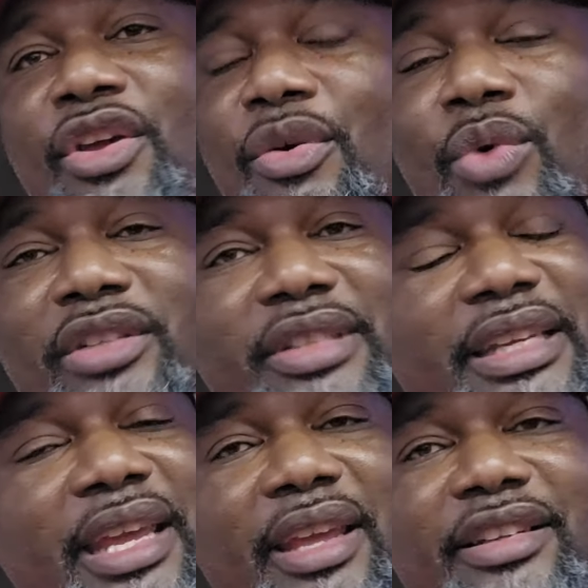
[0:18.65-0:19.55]
once
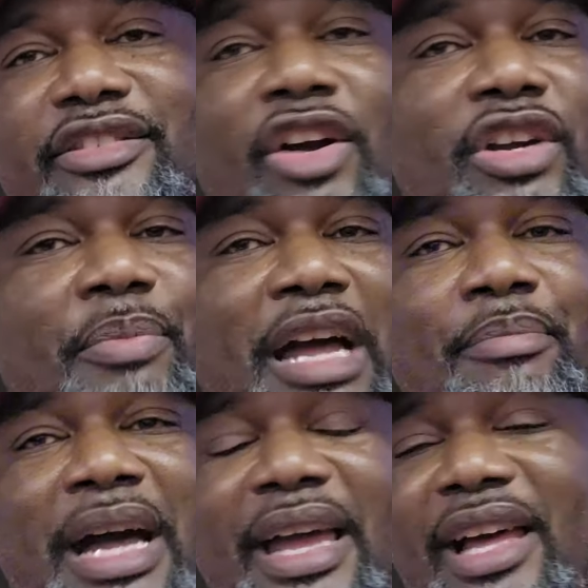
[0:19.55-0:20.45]
again to talk about
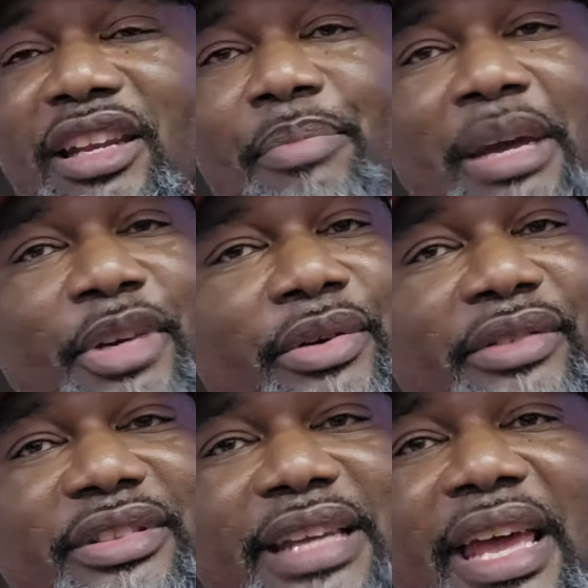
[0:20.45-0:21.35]
my Alabama
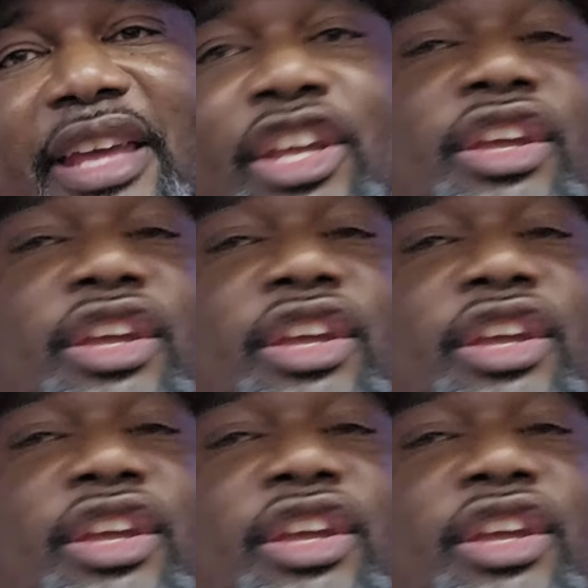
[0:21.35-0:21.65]
Crimson Tide,